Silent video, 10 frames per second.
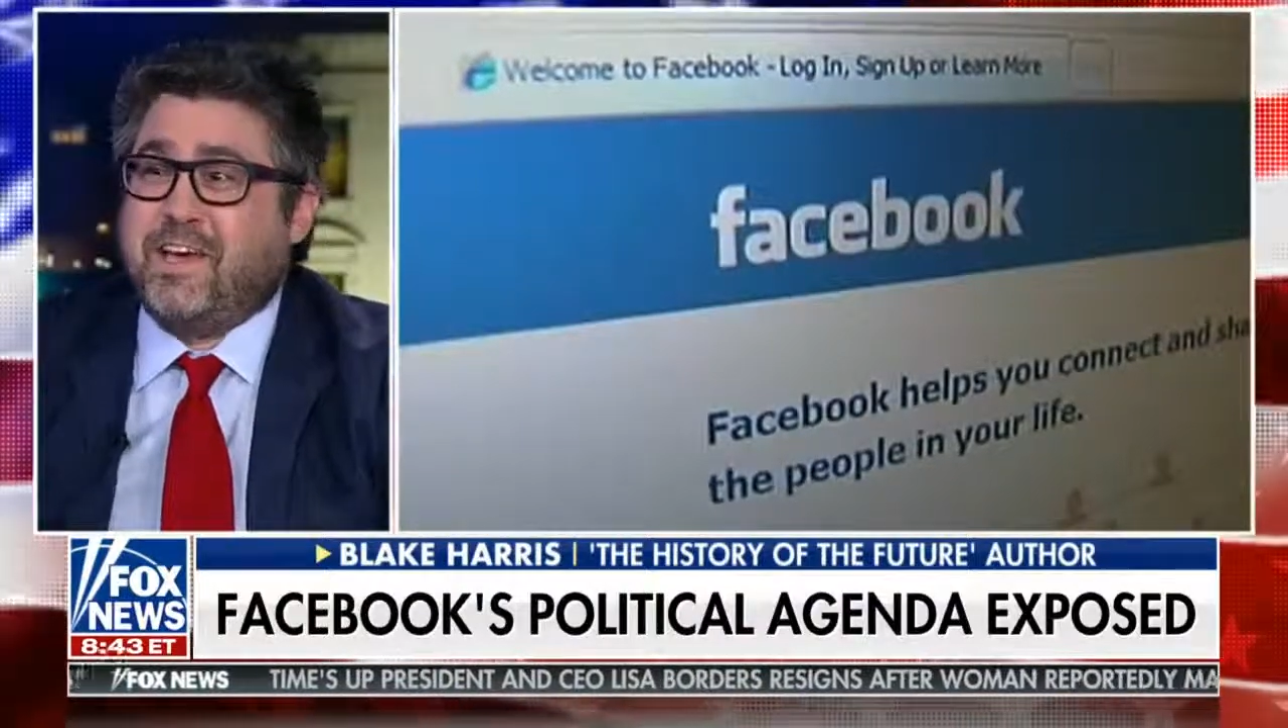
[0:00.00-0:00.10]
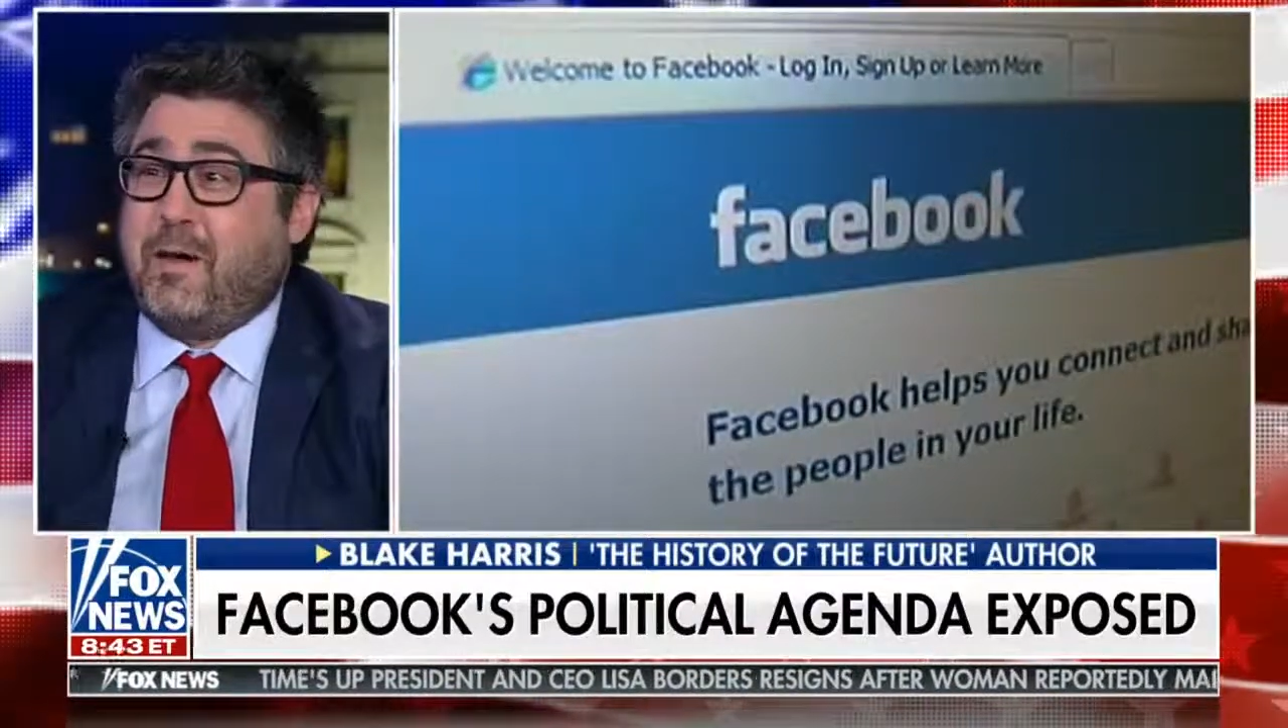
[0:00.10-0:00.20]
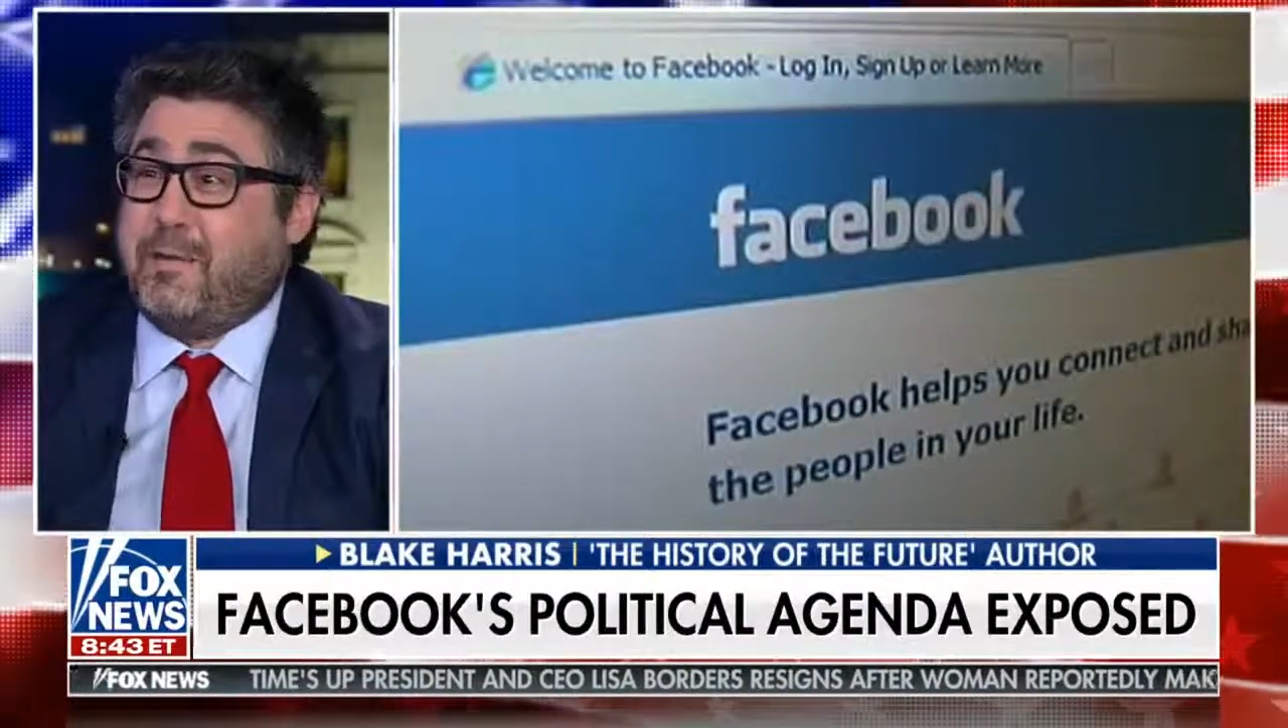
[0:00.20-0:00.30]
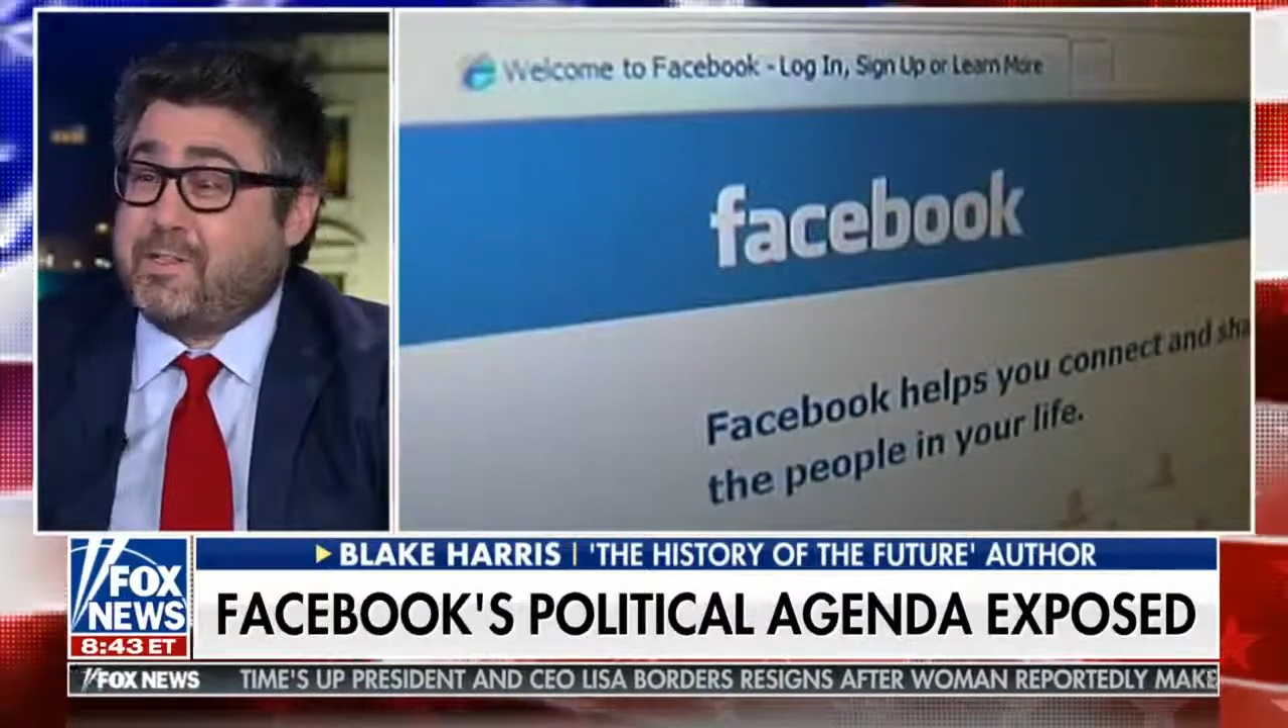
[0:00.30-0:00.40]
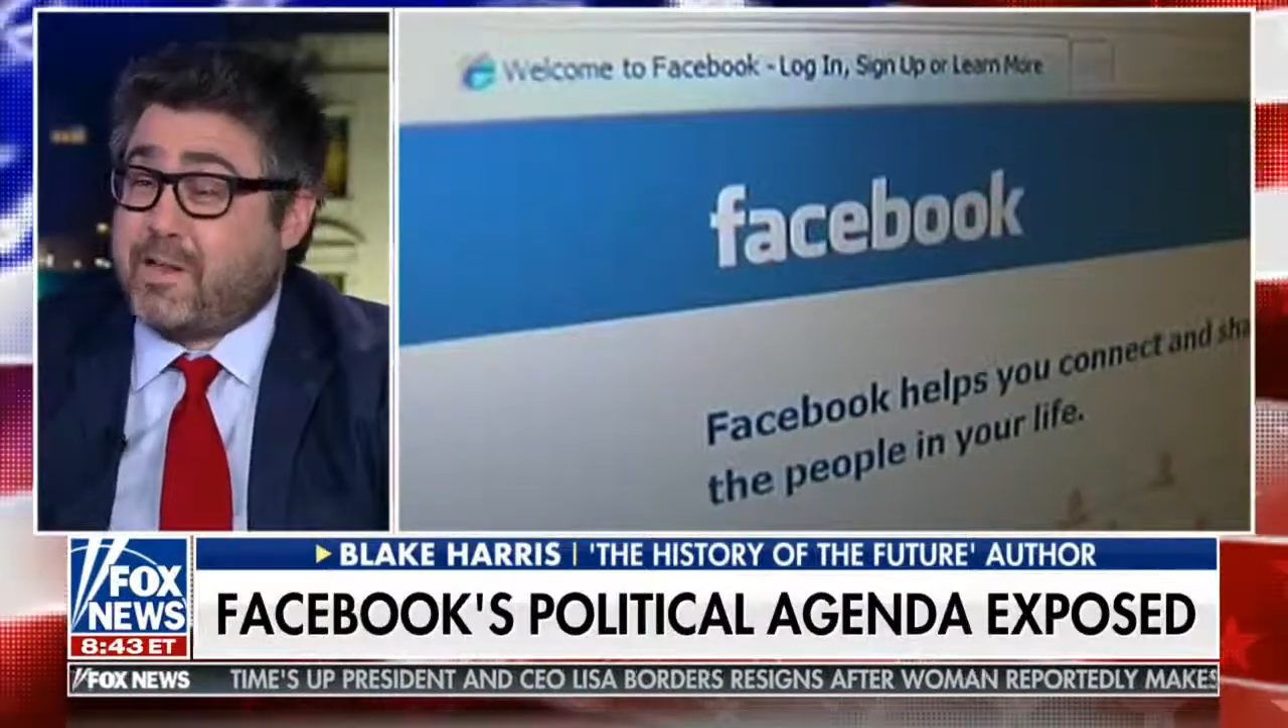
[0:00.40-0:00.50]

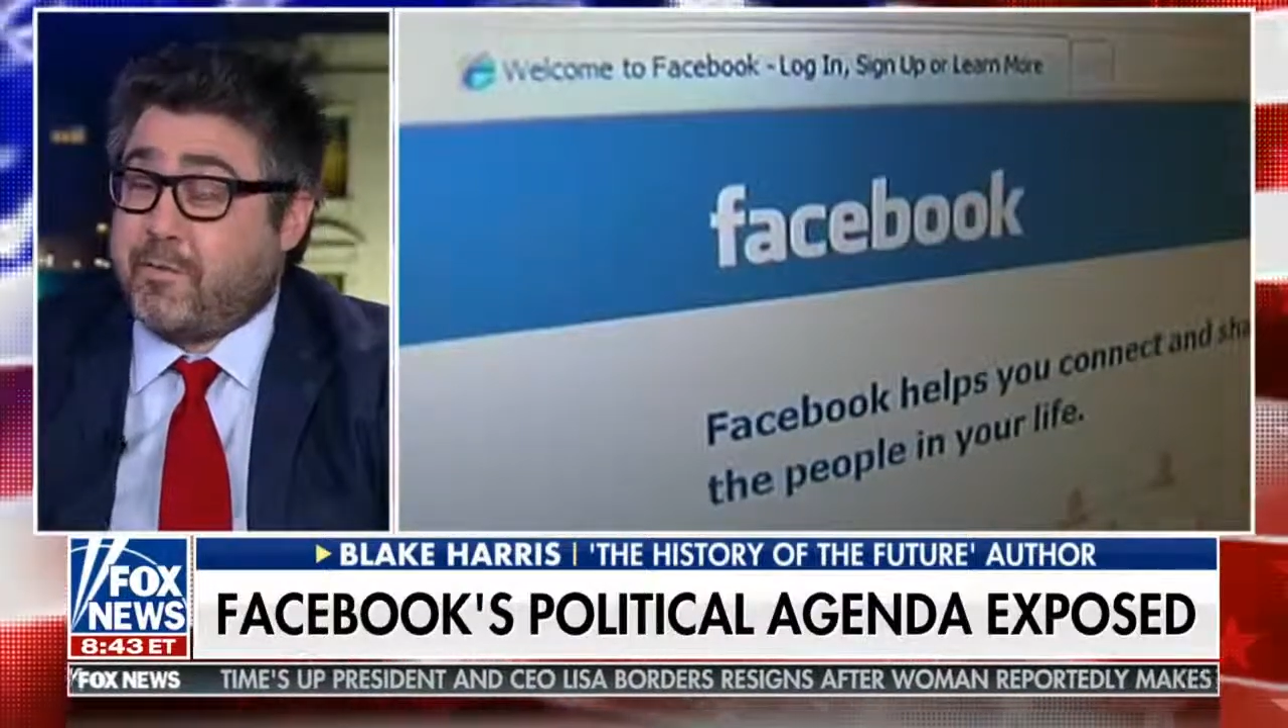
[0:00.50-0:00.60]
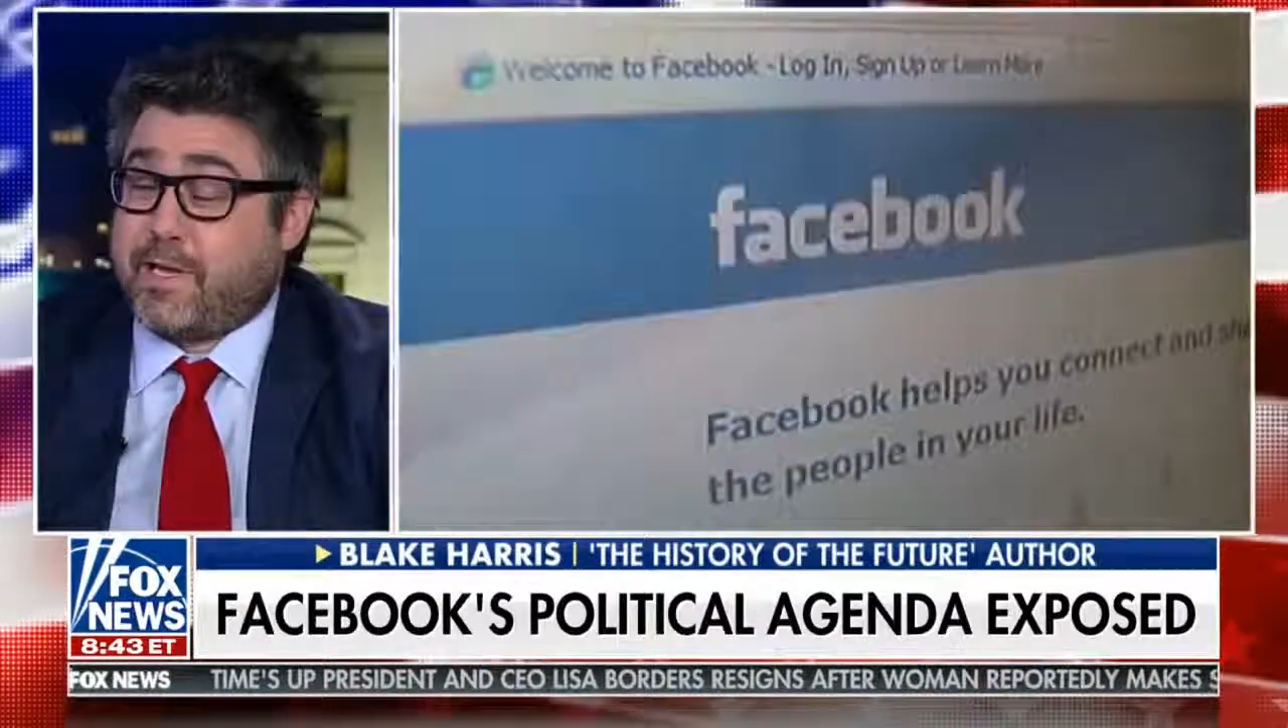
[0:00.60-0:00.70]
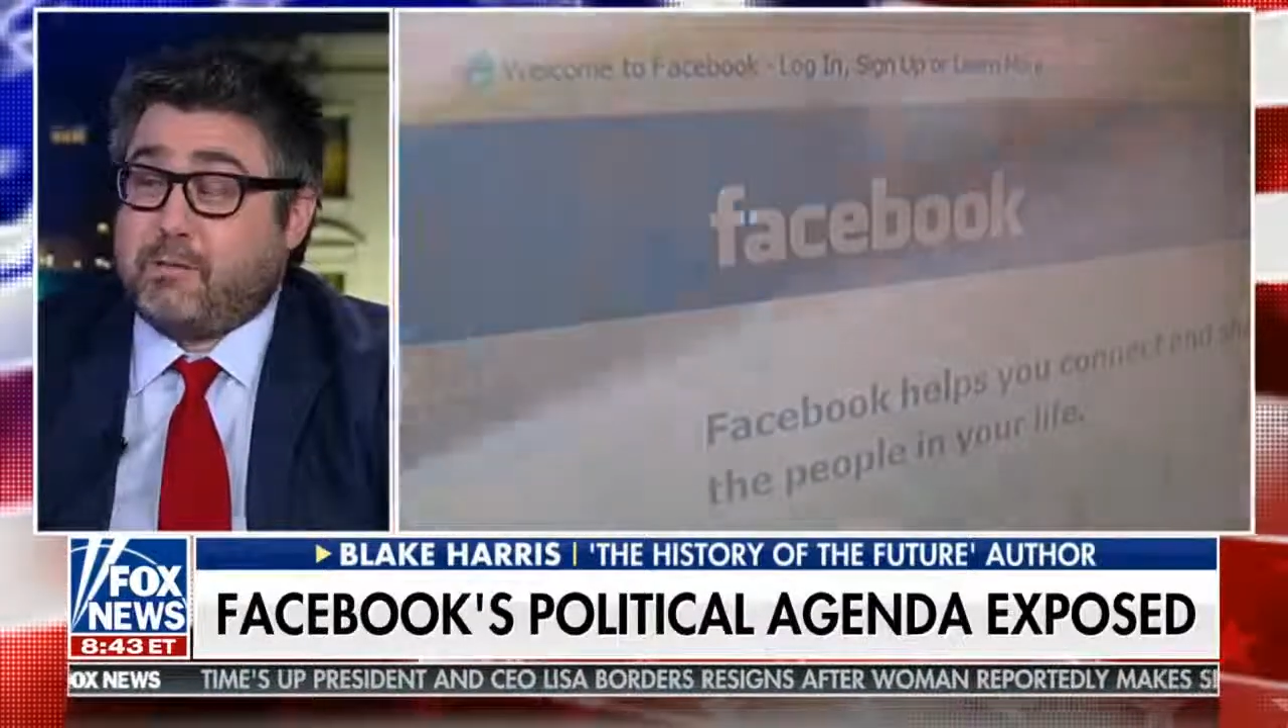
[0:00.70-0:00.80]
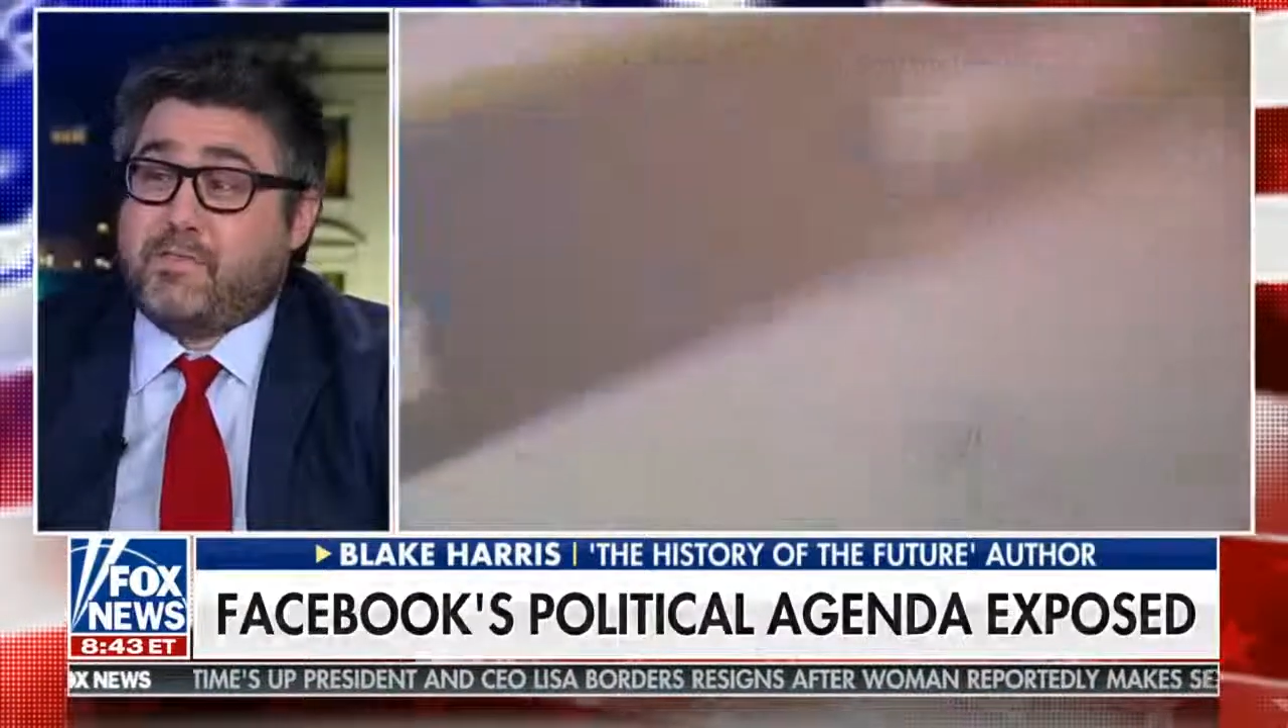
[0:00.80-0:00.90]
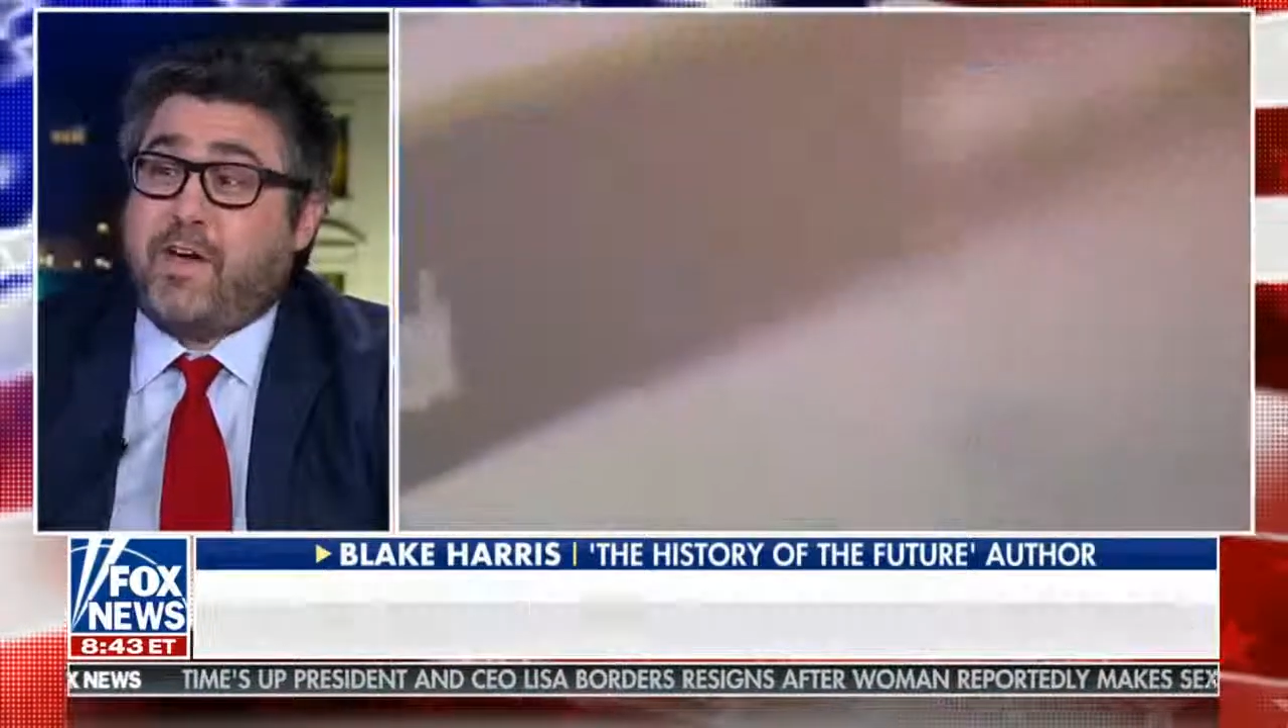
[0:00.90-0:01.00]
about this company that was